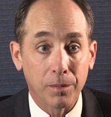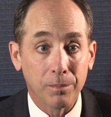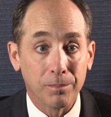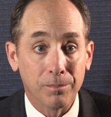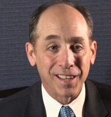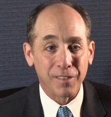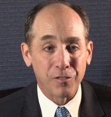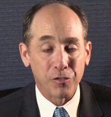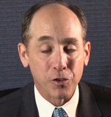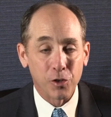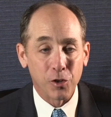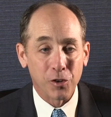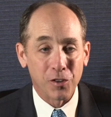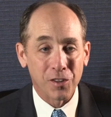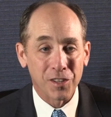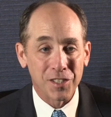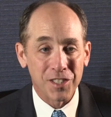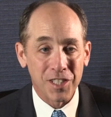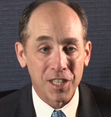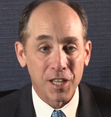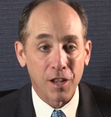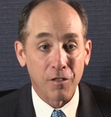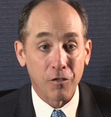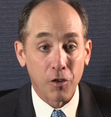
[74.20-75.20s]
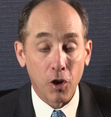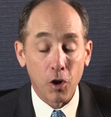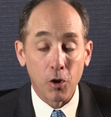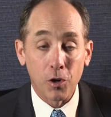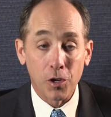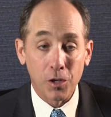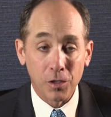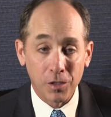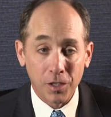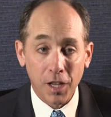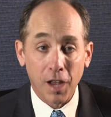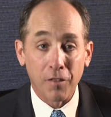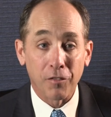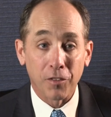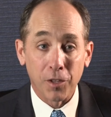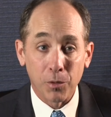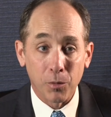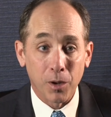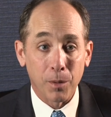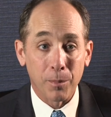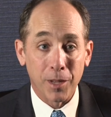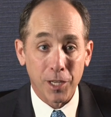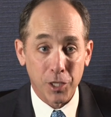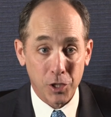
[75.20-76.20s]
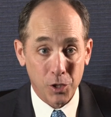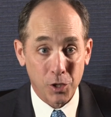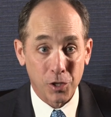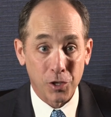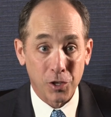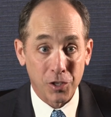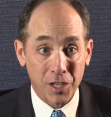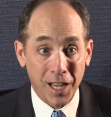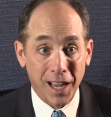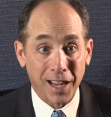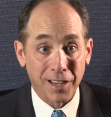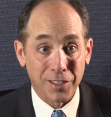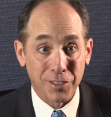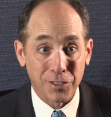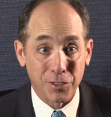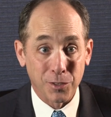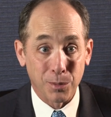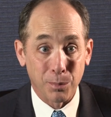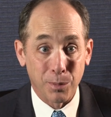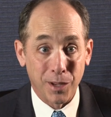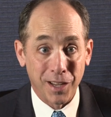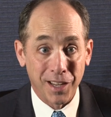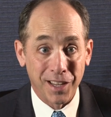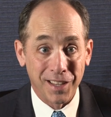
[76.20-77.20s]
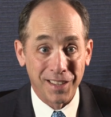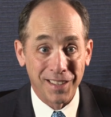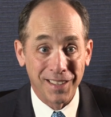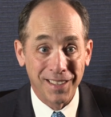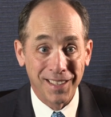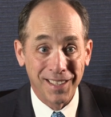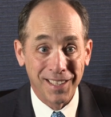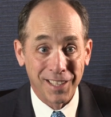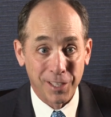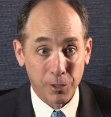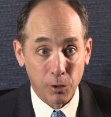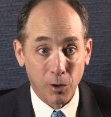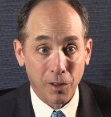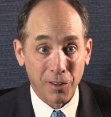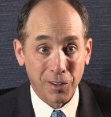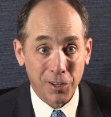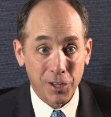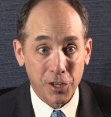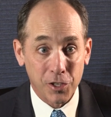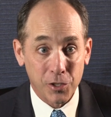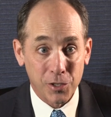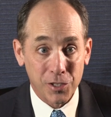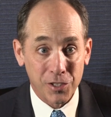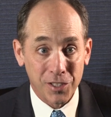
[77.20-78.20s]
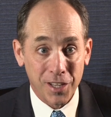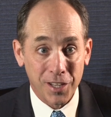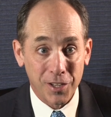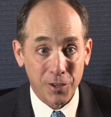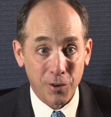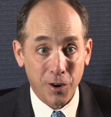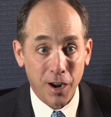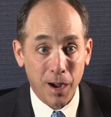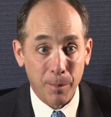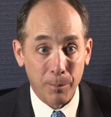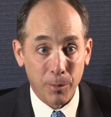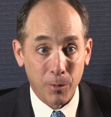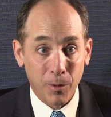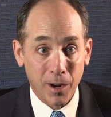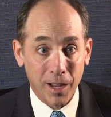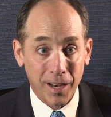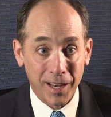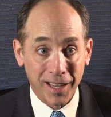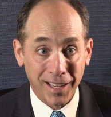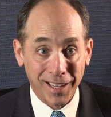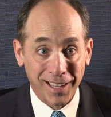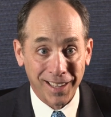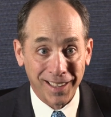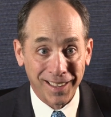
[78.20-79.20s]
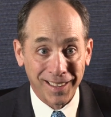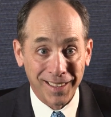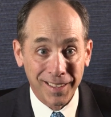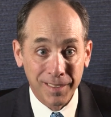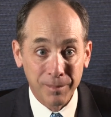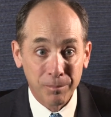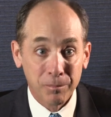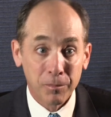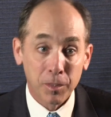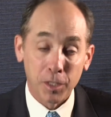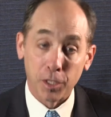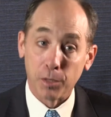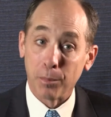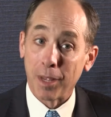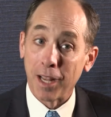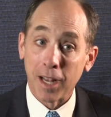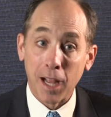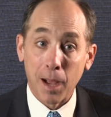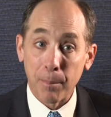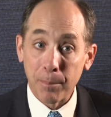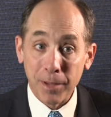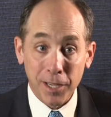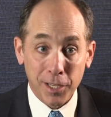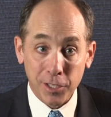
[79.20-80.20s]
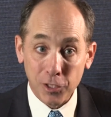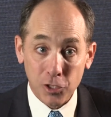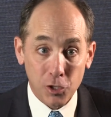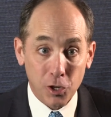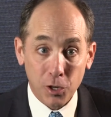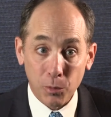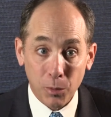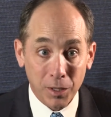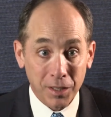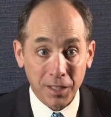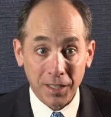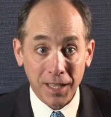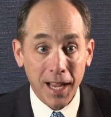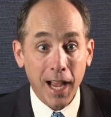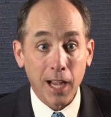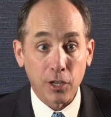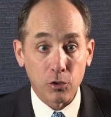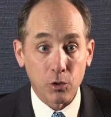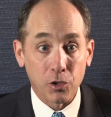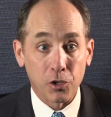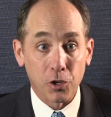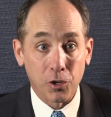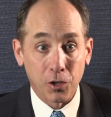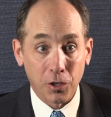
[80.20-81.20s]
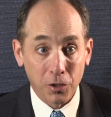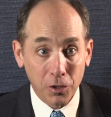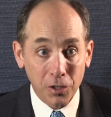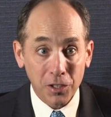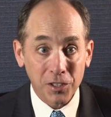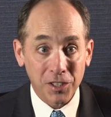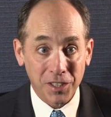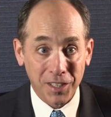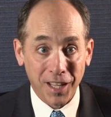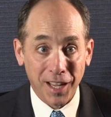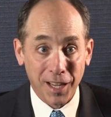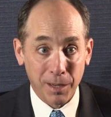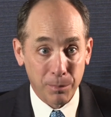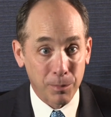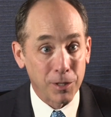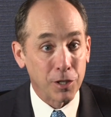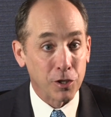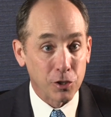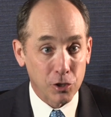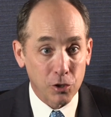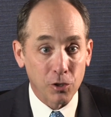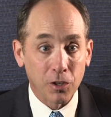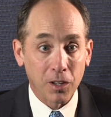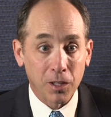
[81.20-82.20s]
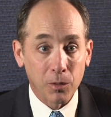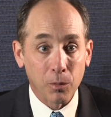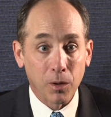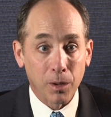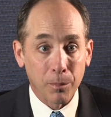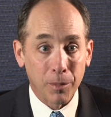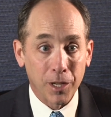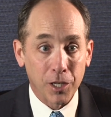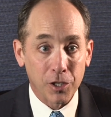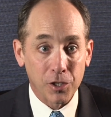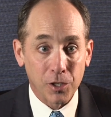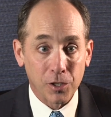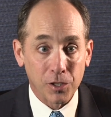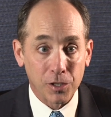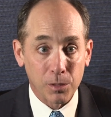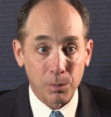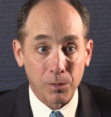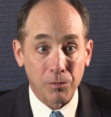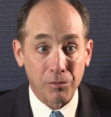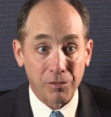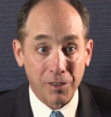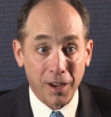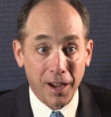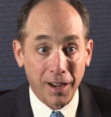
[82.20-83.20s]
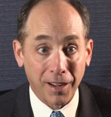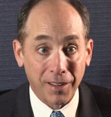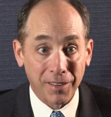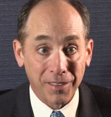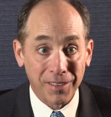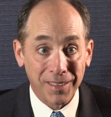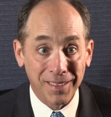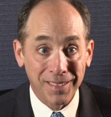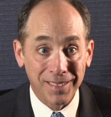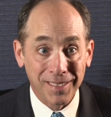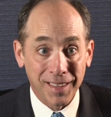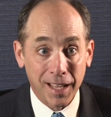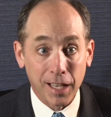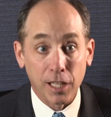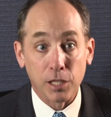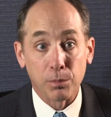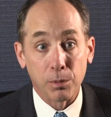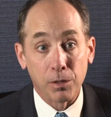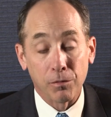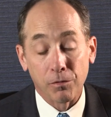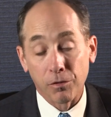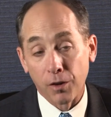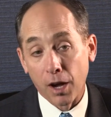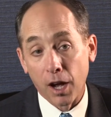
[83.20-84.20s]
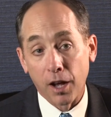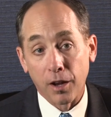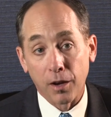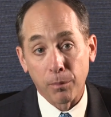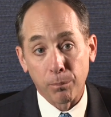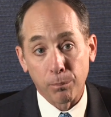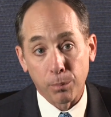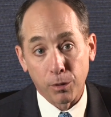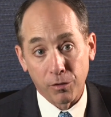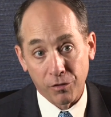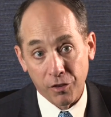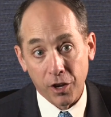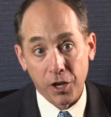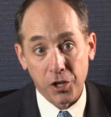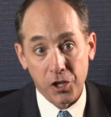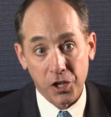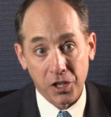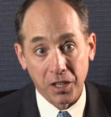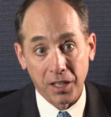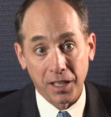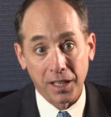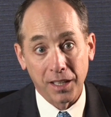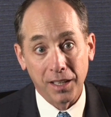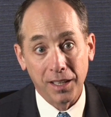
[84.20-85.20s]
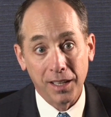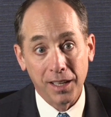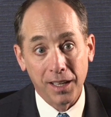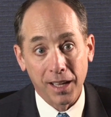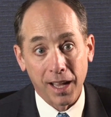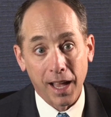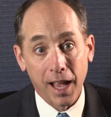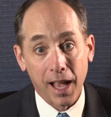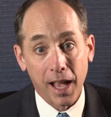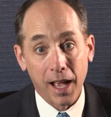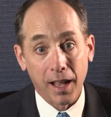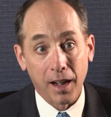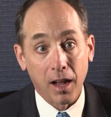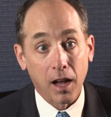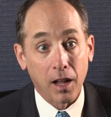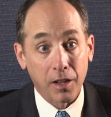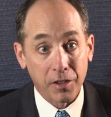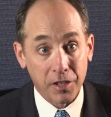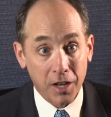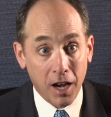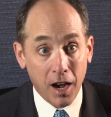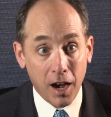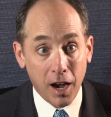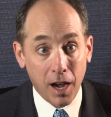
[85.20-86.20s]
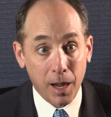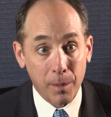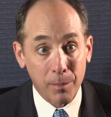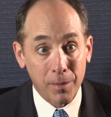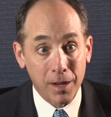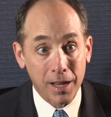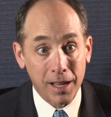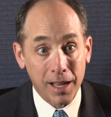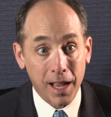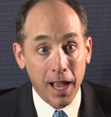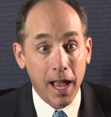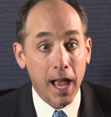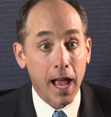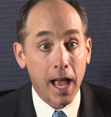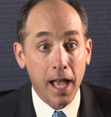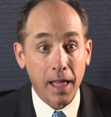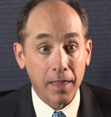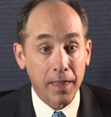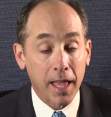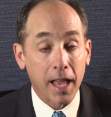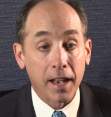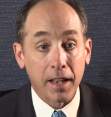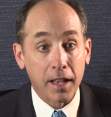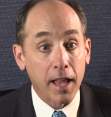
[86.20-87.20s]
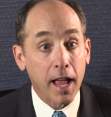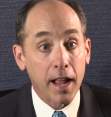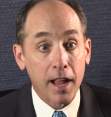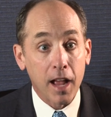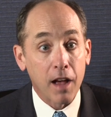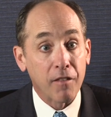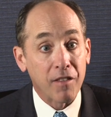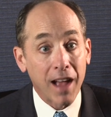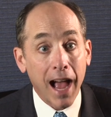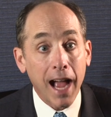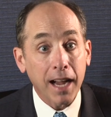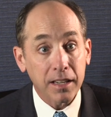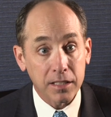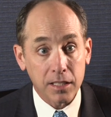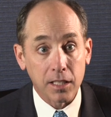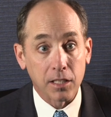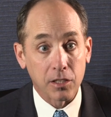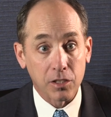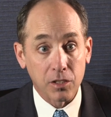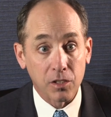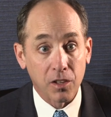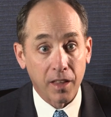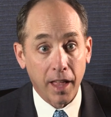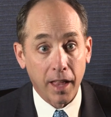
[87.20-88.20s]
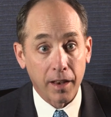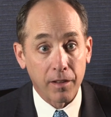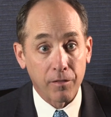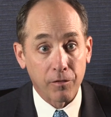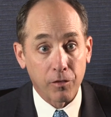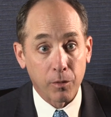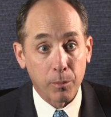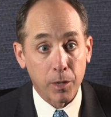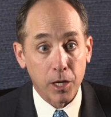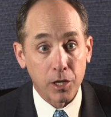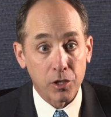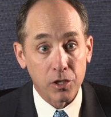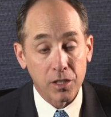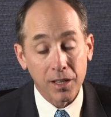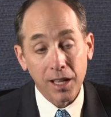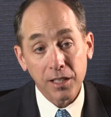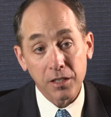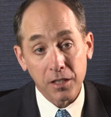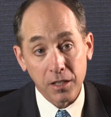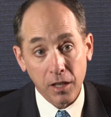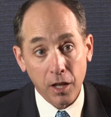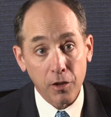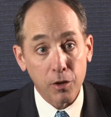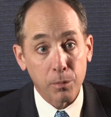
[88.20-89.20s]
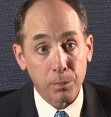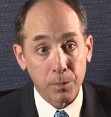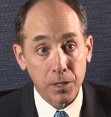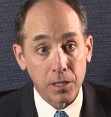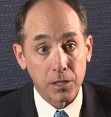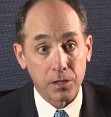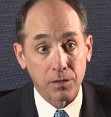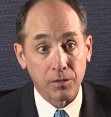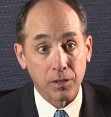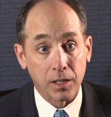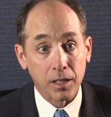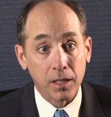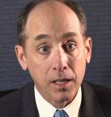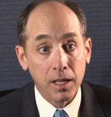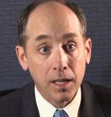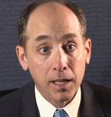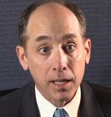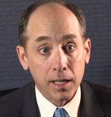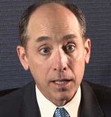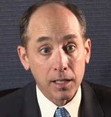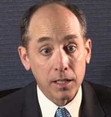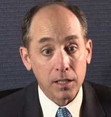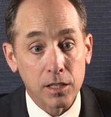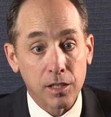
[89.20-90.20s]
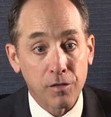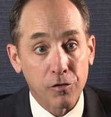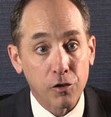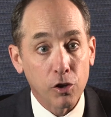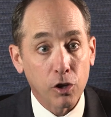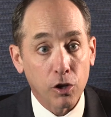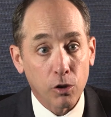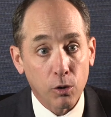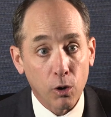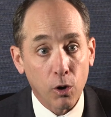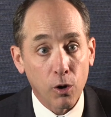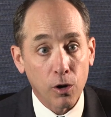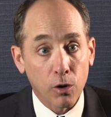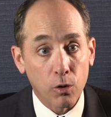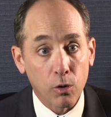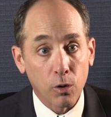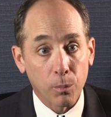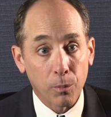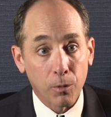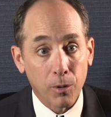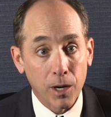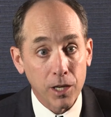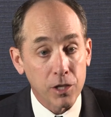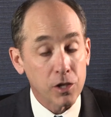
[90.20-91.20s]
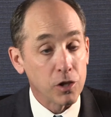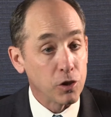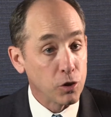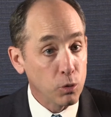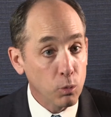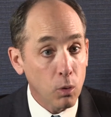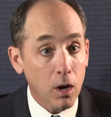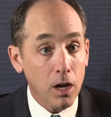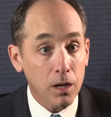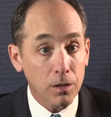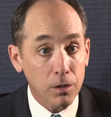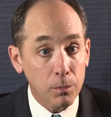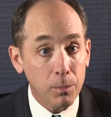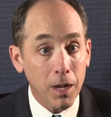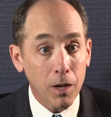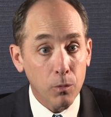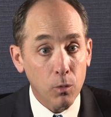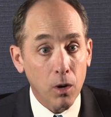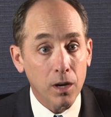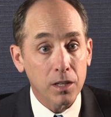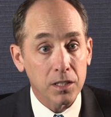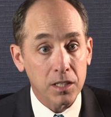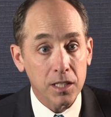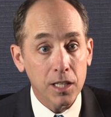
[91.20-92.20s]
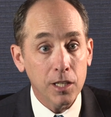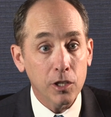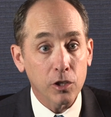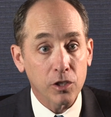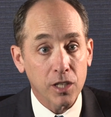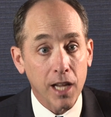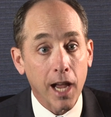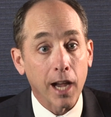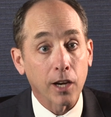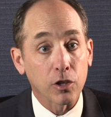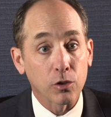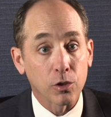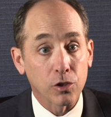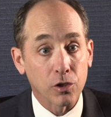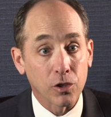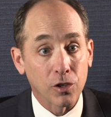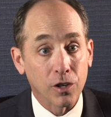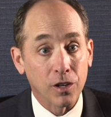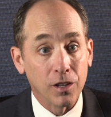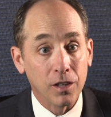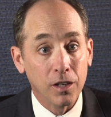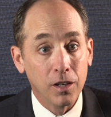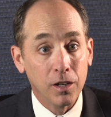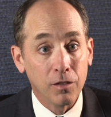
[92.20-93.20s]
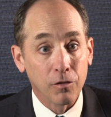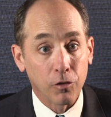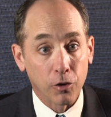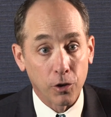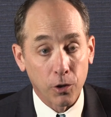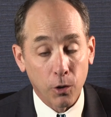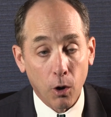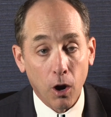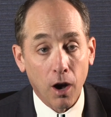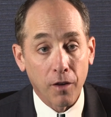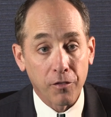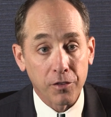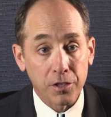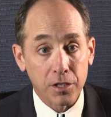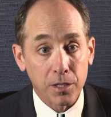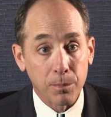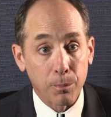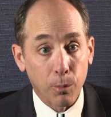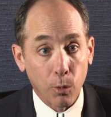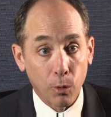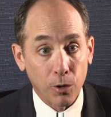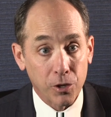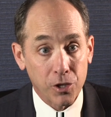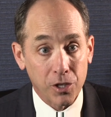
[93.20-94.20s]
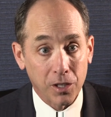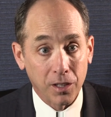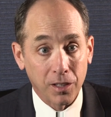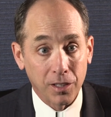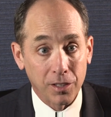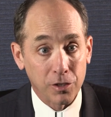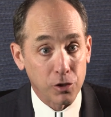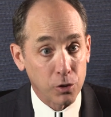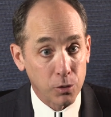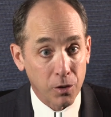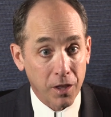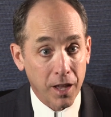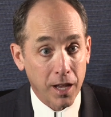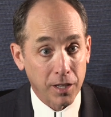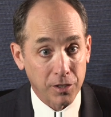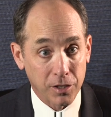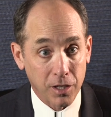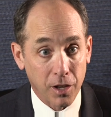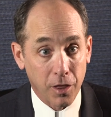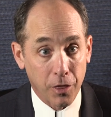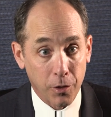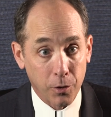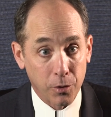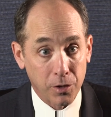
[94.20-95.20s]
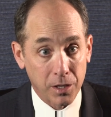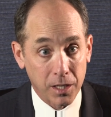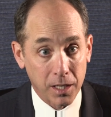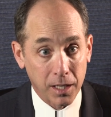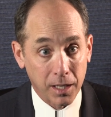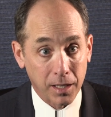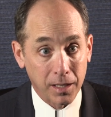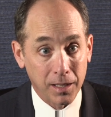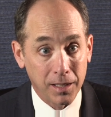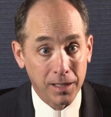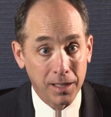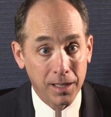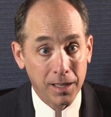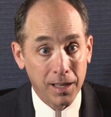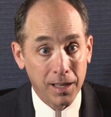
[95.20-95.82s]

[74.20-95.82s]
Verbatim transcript: if you're the CFO, you definitely want to make sure your taxes are paid in all the countries that you're operating in. You may not be concerned what the tax return looks like, but you certainly want to make sure it's been filed and it's been filed professionally and on time and that they have access to that information. That's another piece of it. Is if you're a growing corporation, you want you may want to see your tax return for your office in Portugal in 2013